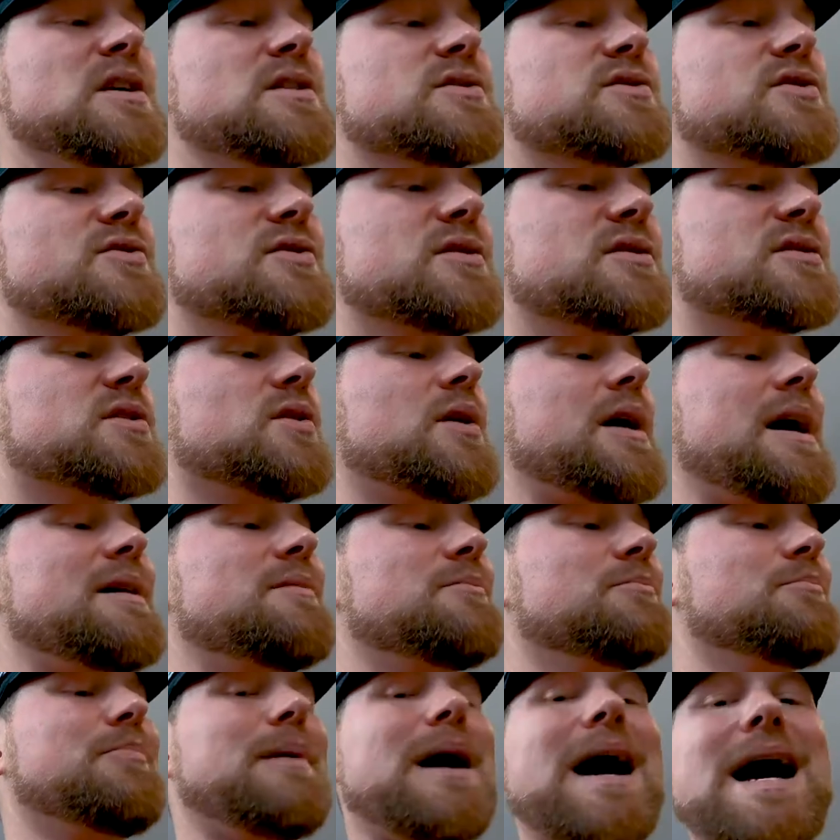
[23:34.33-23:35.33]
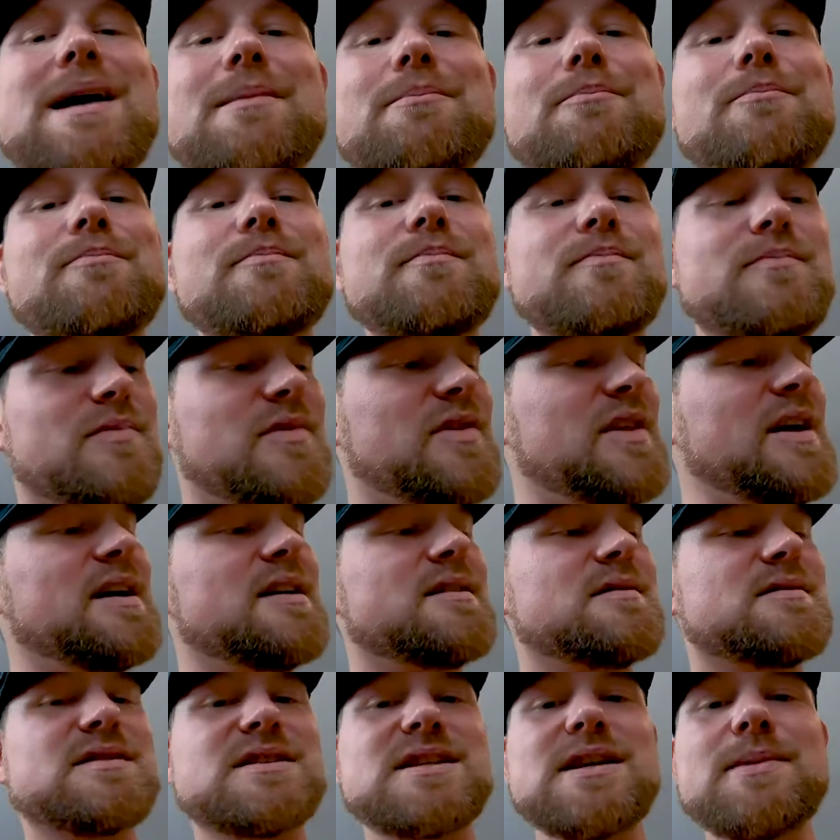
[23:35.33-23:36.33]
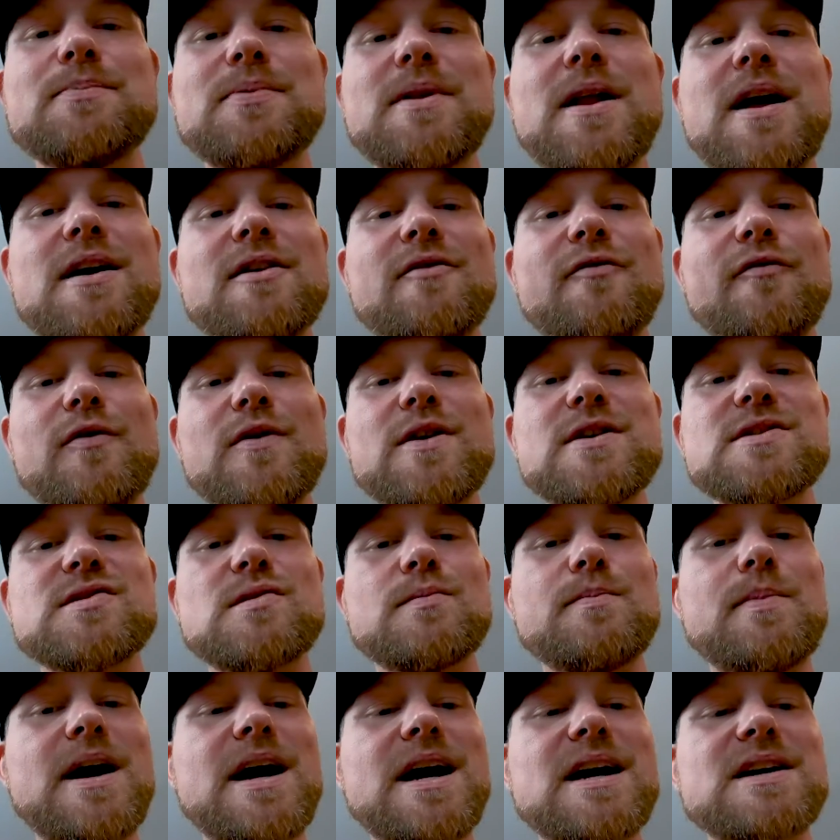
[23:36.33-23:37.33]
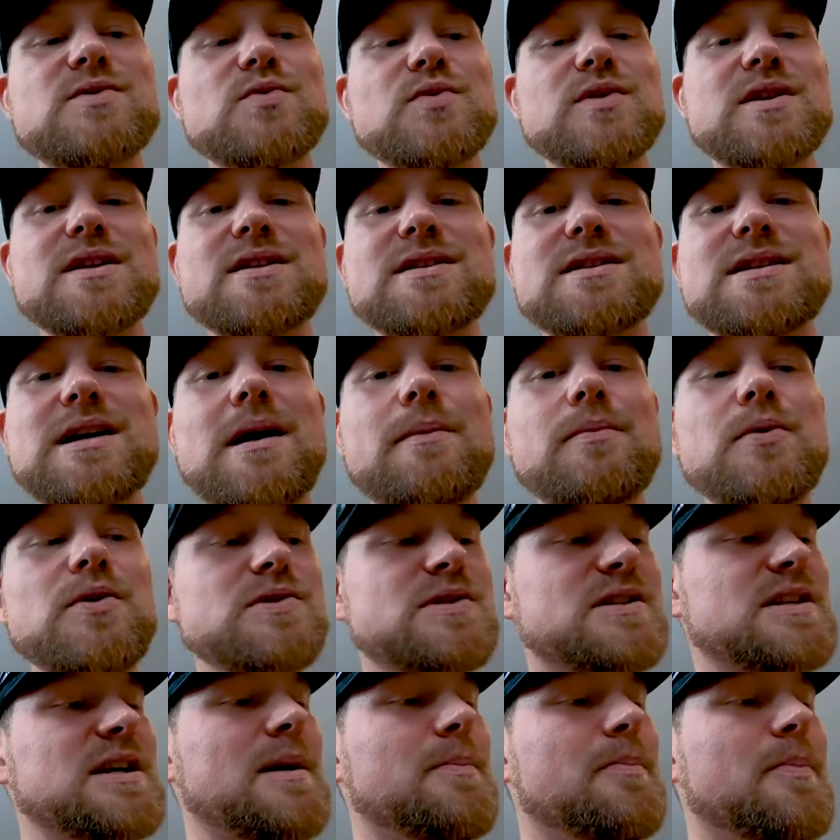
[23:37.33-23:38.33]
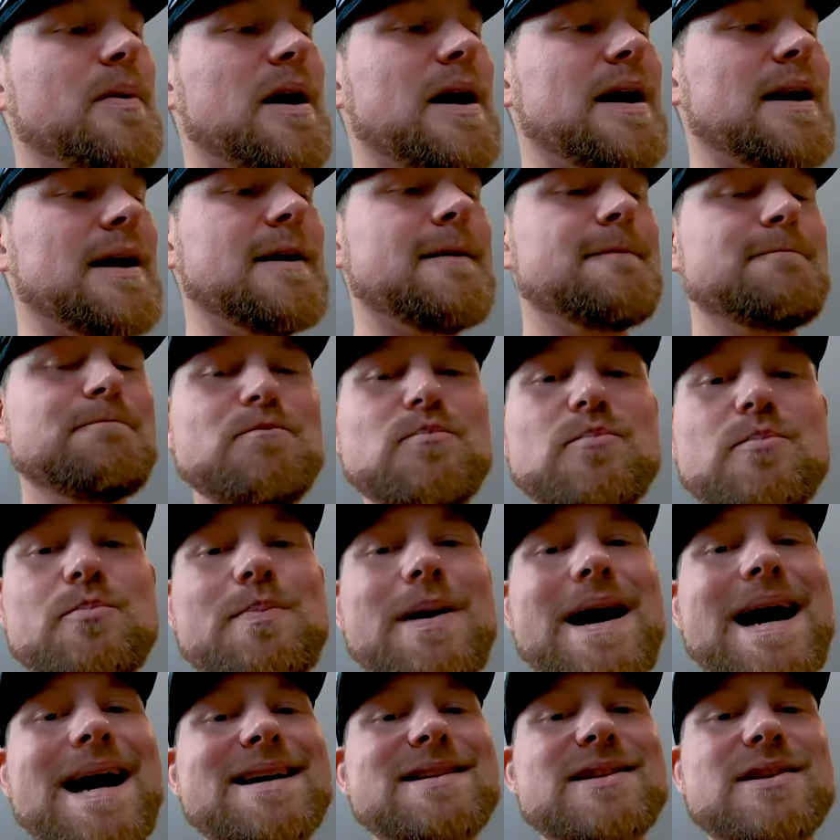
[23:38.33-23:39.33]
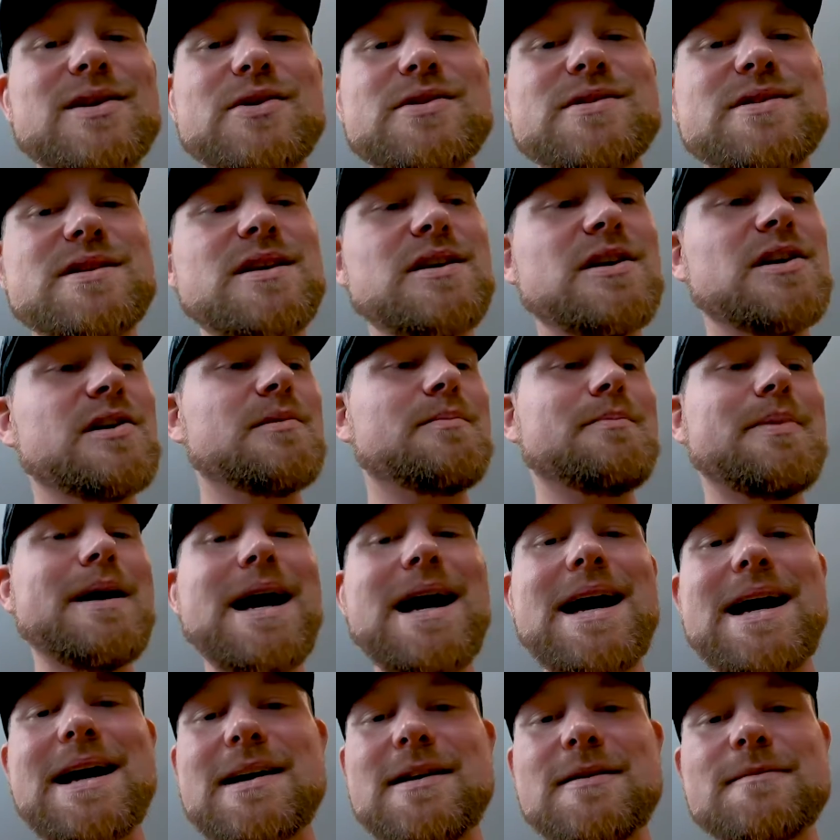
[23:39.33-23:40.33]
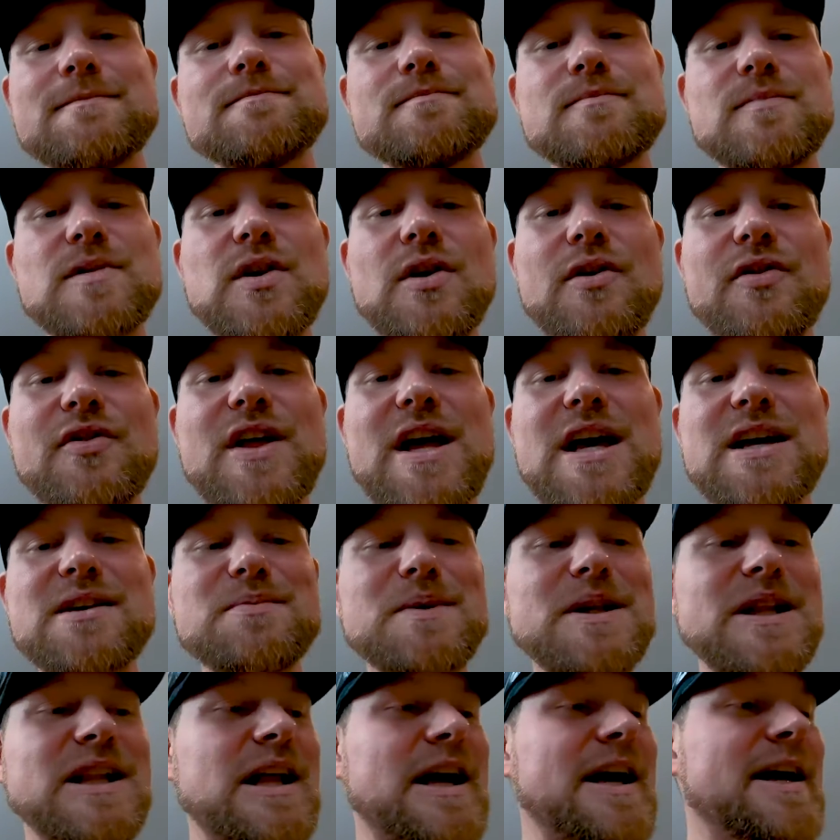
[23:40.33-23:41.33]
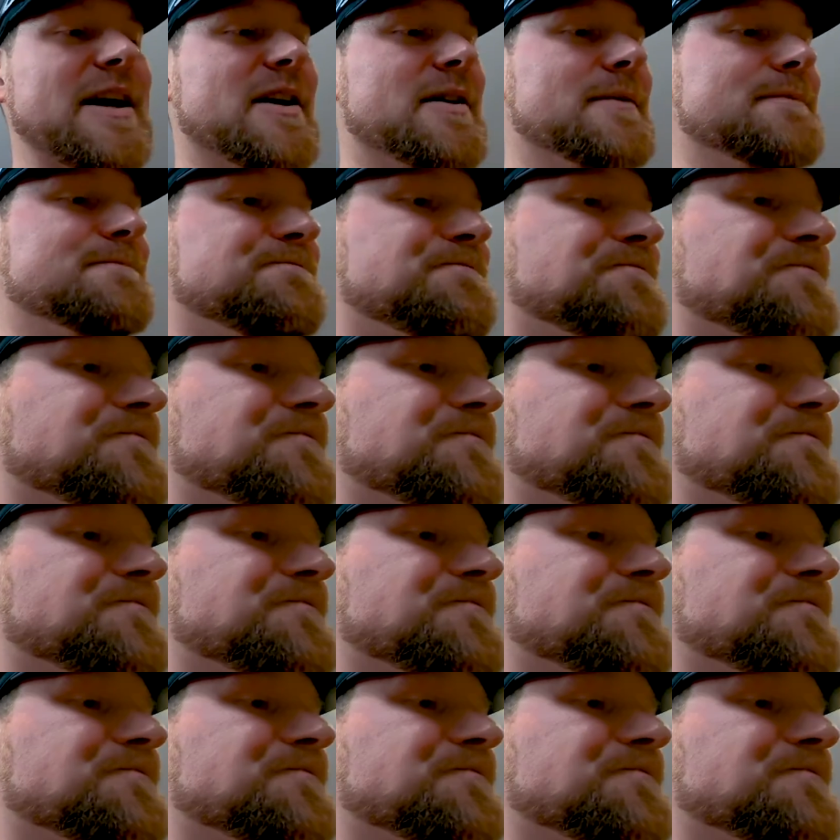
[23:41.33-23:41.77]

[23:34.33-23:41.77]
So just go out and buy a thing of Ziploc freezer bags with a double zip on it, pack those into your bag, you'll thank me later.